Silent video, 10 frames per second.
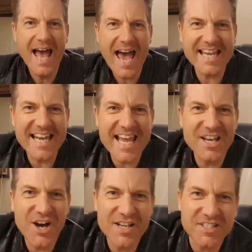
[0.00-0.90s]
Hey, g'day
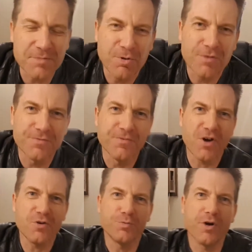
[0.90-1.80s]
guys, it's Paul from
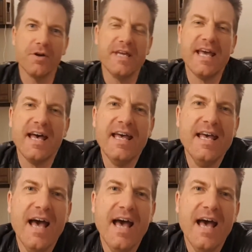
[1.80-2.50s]
Vocal Pro here.